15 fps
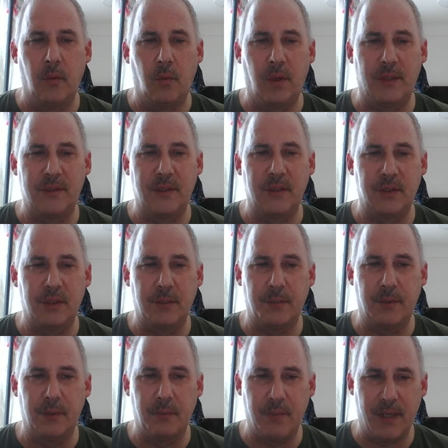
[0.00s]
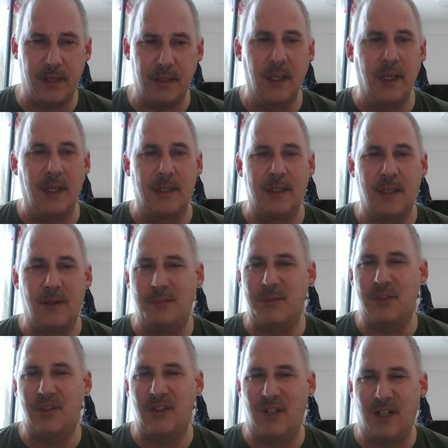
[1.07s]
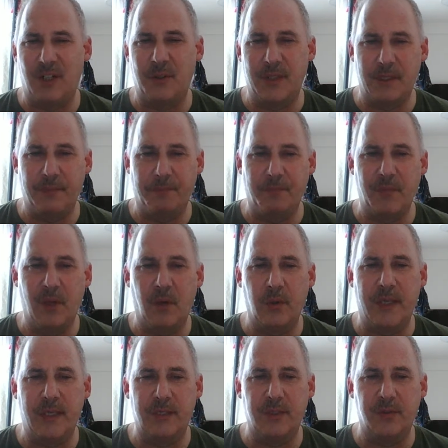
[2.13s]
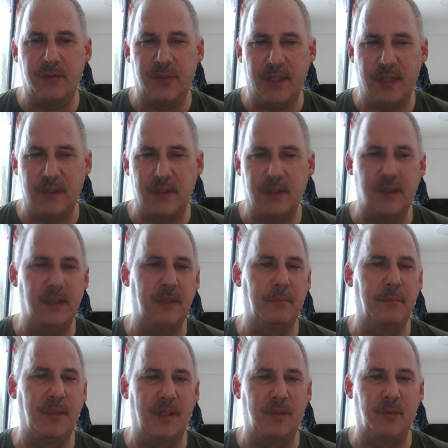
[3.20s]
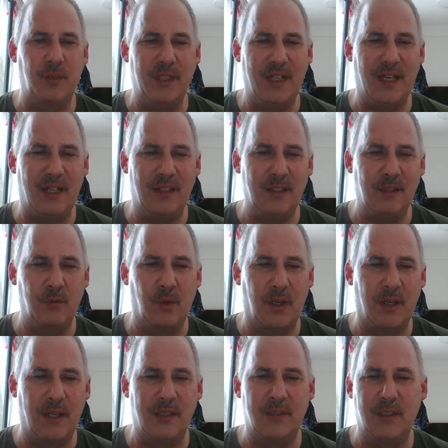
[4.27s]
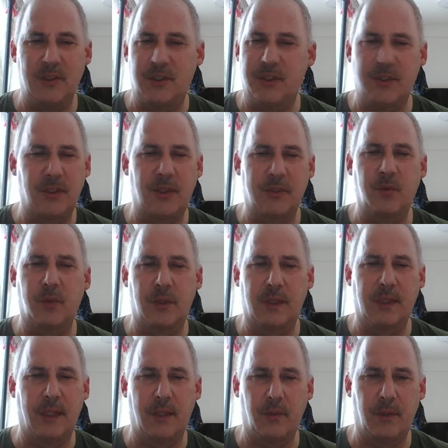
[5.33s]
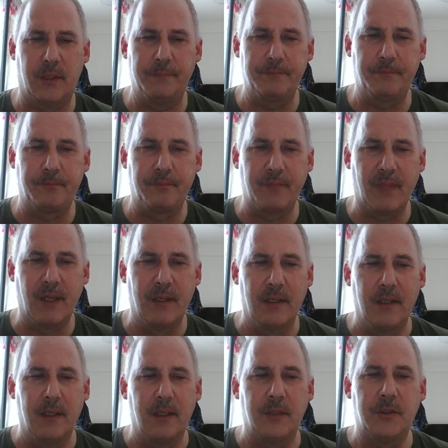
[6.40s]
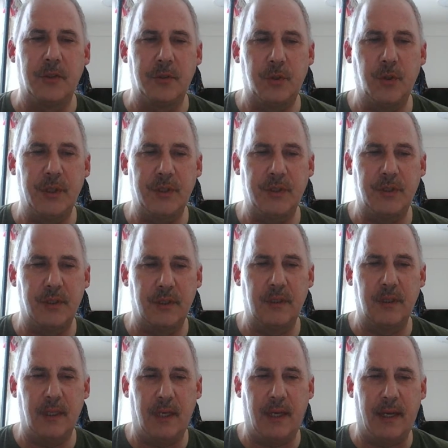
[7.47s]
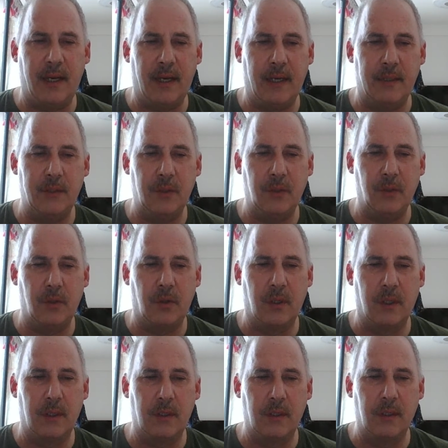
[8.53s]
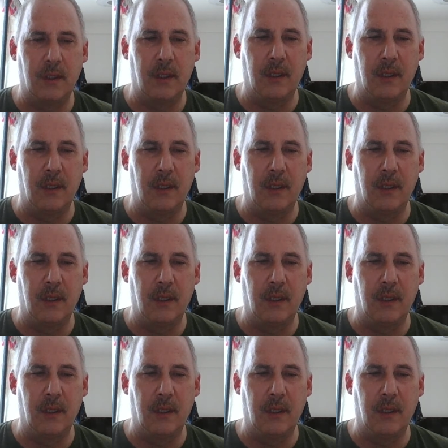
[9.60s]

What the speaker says: wanting to sleep with men. Now, I'm sorry, okay, it's a fantasy, but reality-wise, it just doesn't work that way. So Twisted had your